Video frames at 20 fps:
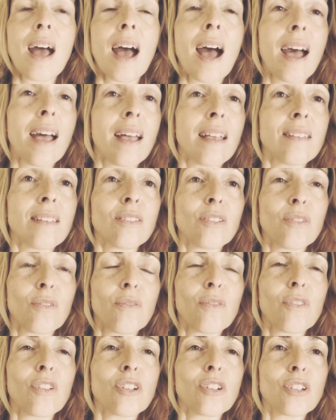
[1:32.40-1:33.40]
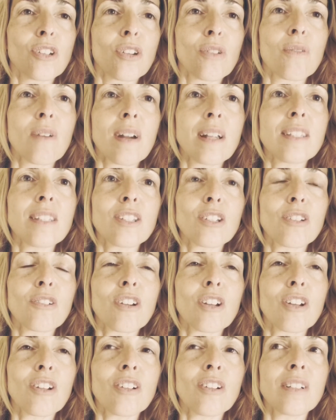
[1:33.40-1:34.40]
as of the
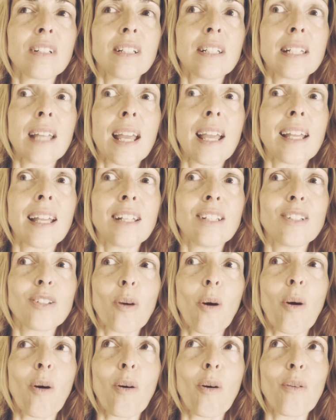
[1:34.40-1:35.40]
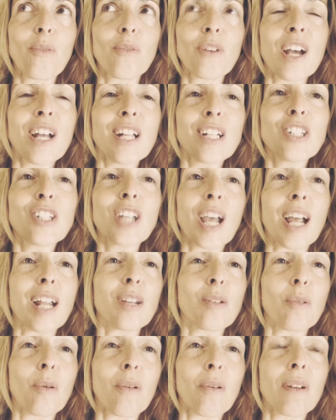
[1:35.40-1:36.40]
terrestrial date of
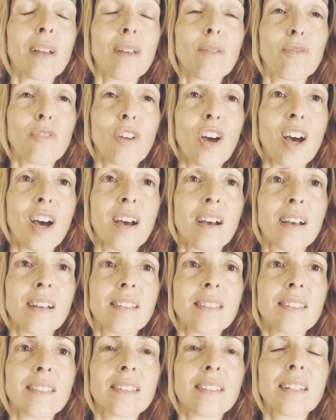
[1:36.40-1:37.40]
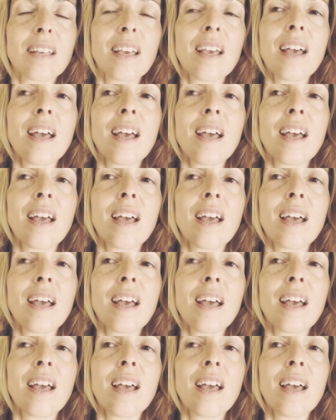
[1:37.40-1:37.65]
January 1st,